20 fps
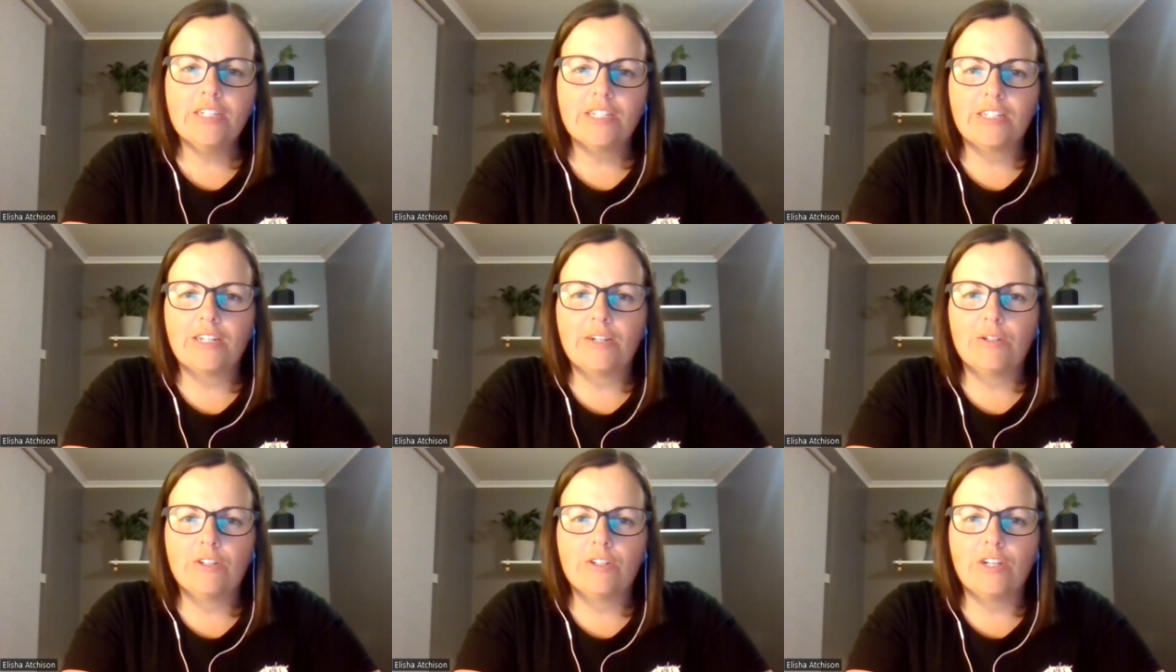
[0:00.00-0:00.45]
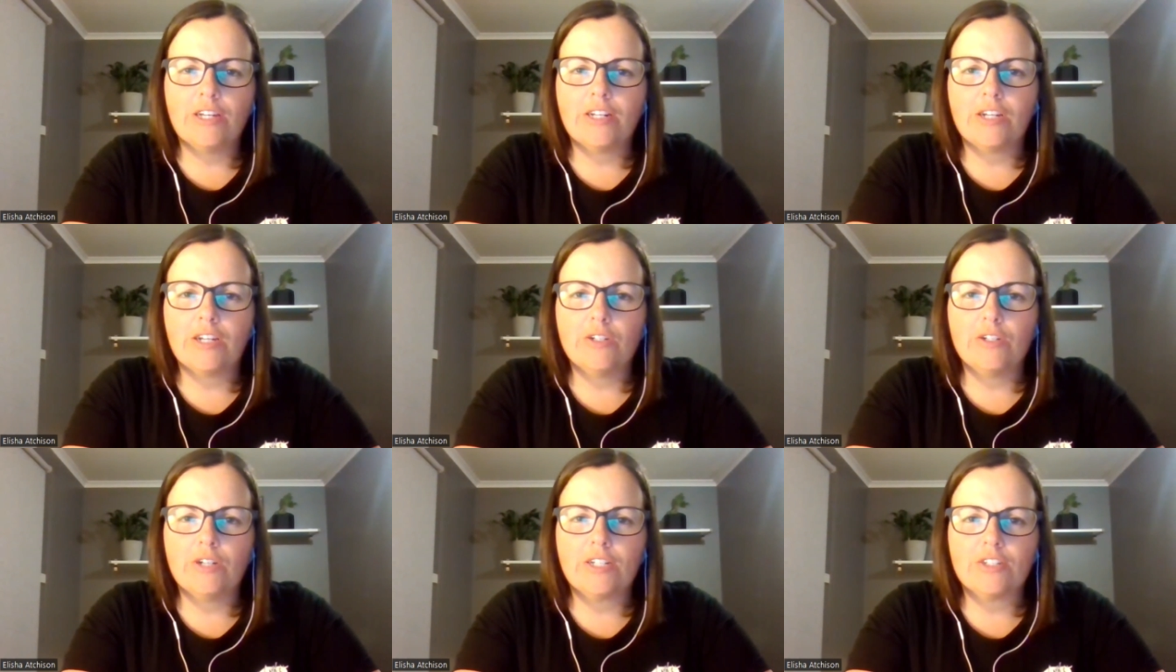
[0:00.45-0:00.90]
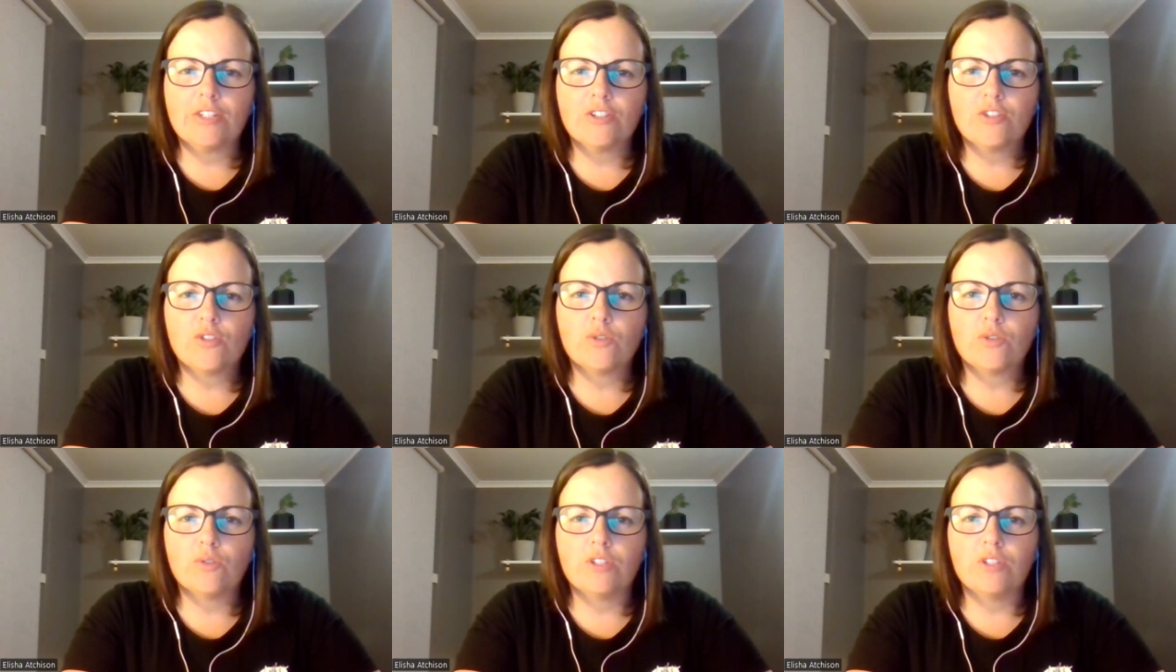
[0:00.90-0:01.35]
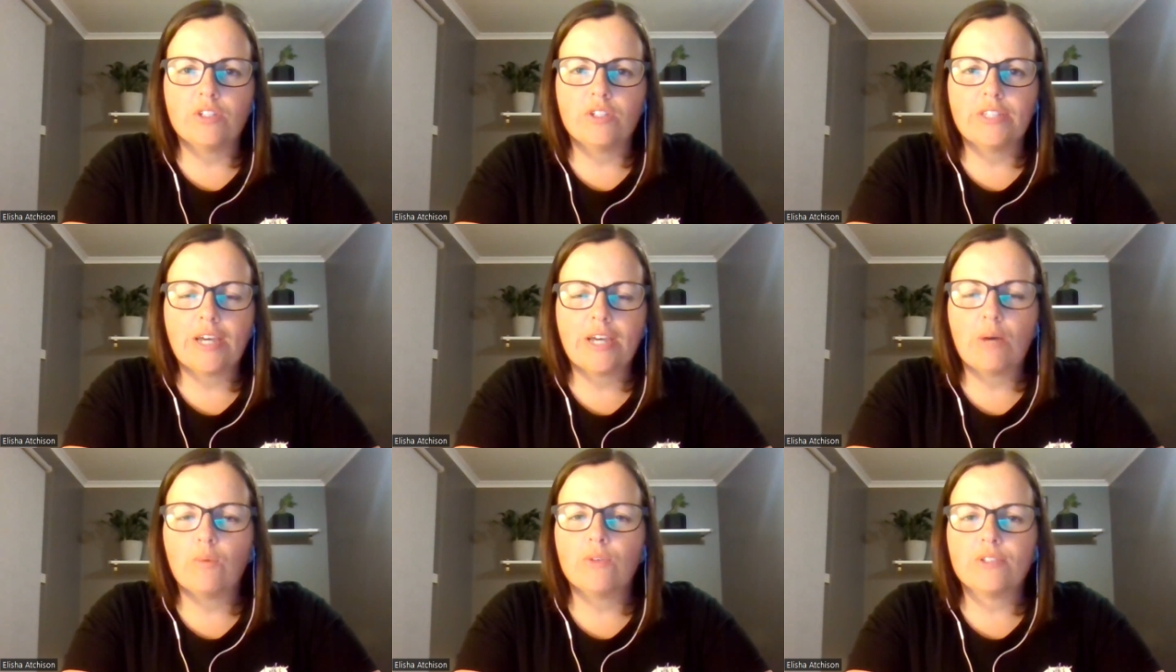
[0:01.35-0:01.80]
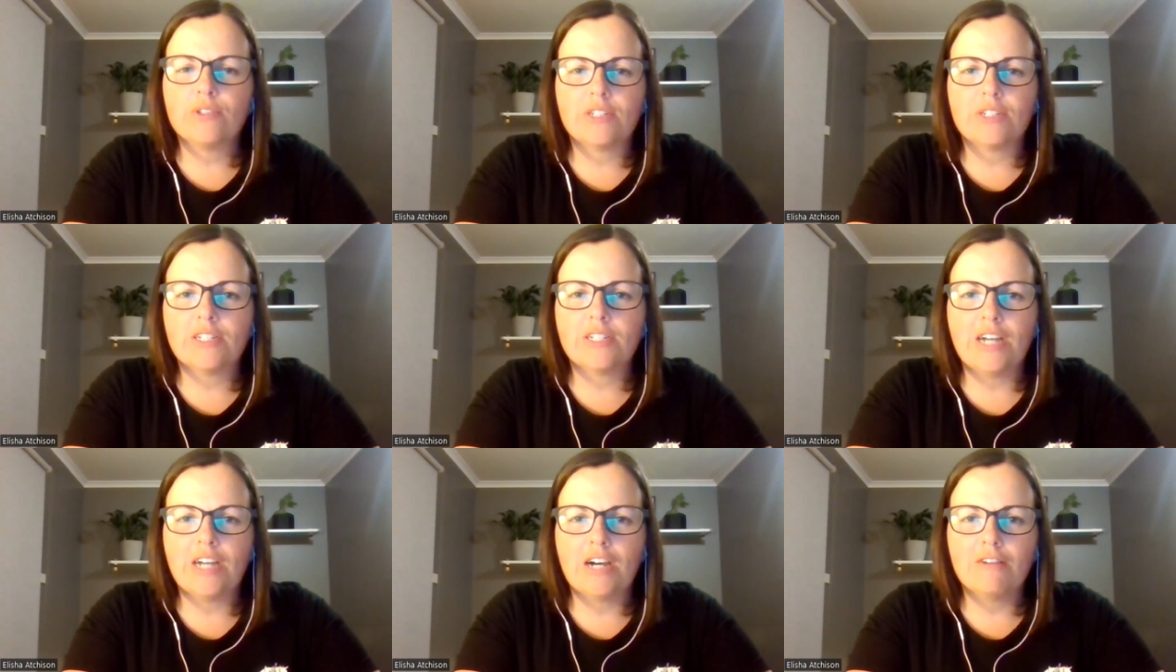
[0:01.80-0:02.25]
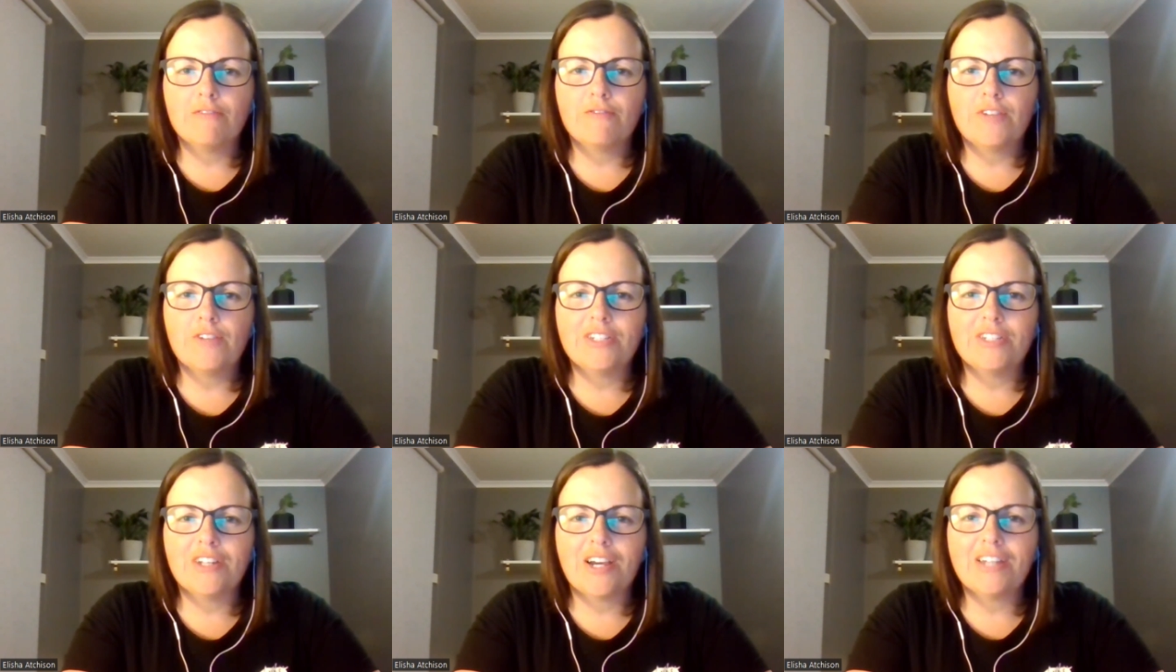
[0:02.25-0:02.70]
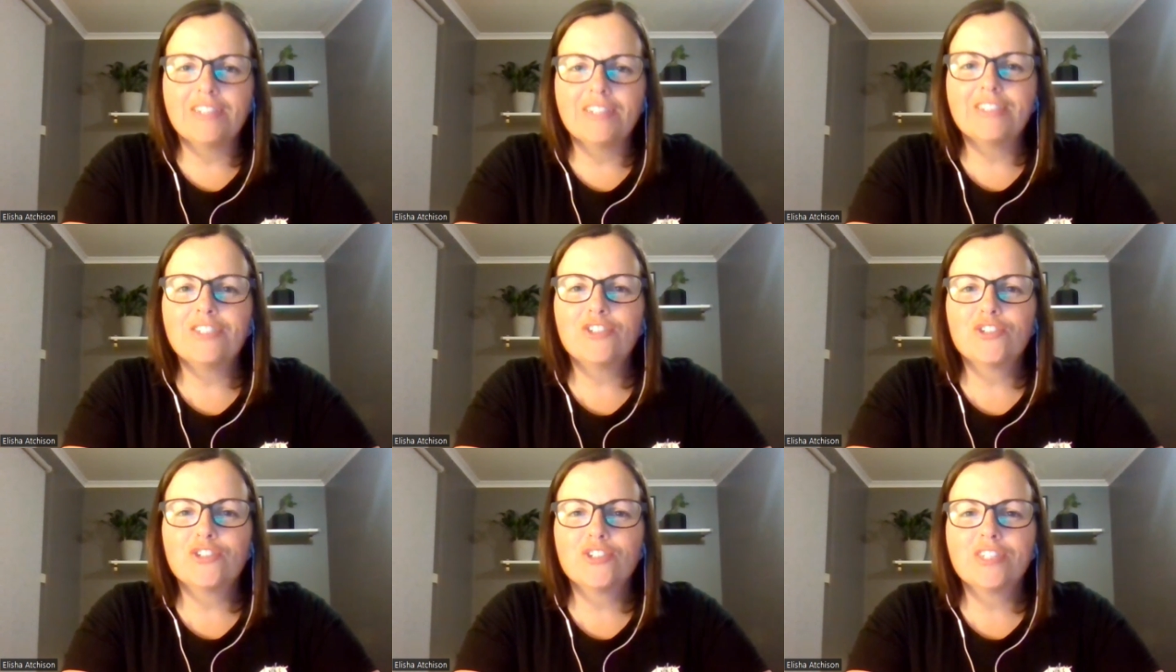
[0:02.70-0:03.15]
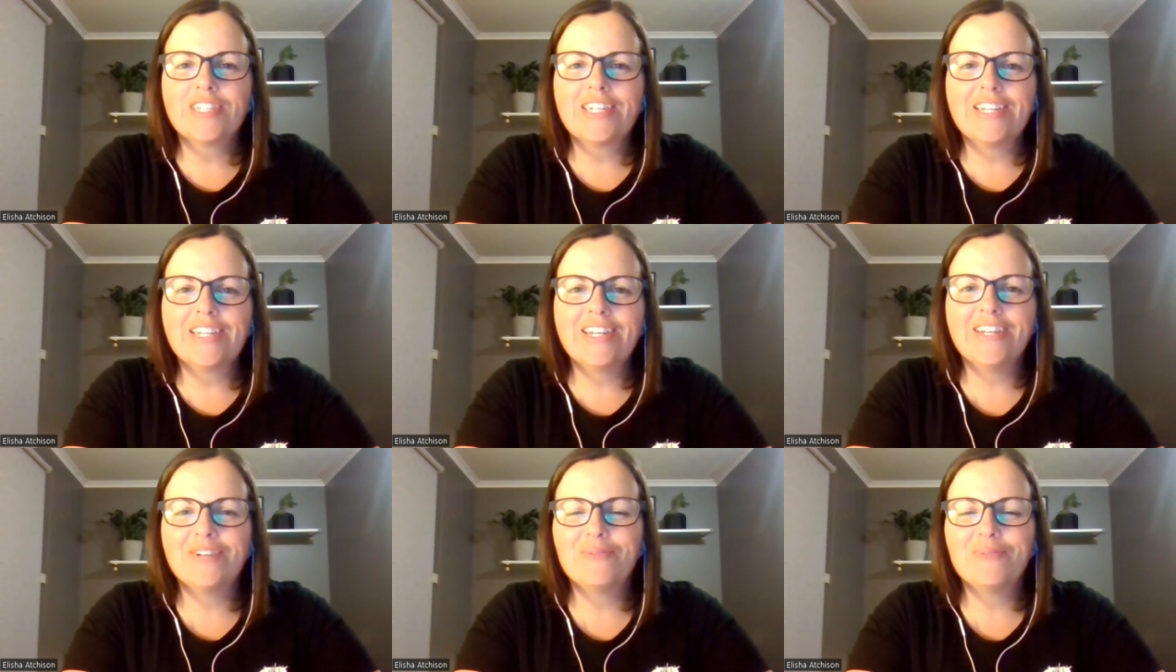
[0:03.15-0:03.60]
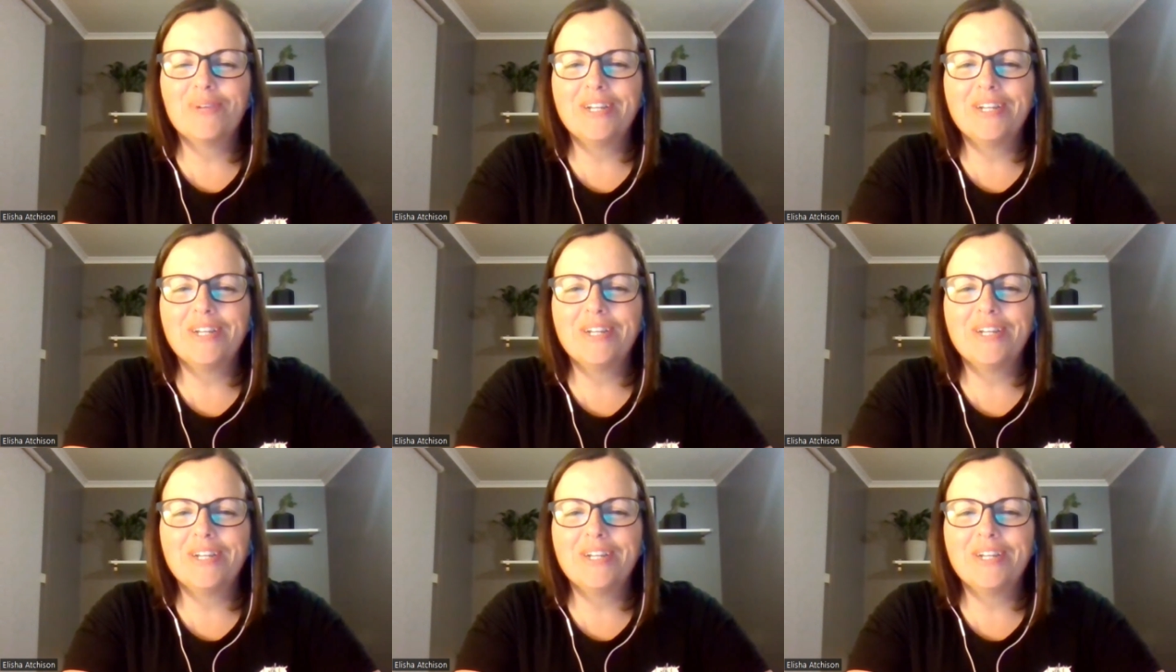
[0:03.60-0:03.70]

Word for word: and i and i understood that that wasn't enough and i literally